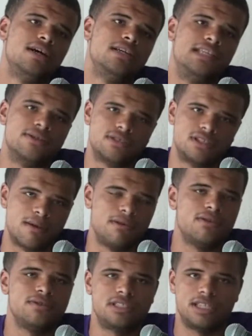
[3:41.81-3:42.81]
Until
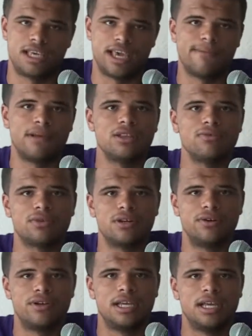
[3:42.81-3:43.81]
someone loses a game on the
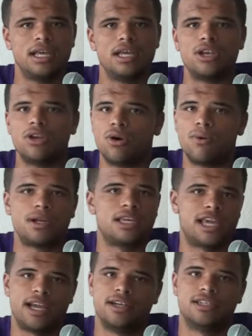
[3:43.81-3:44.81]
road, no one
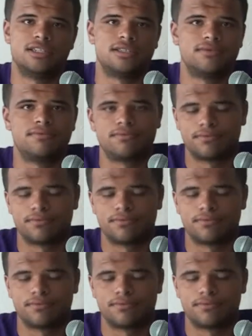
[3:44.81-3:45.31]
cares.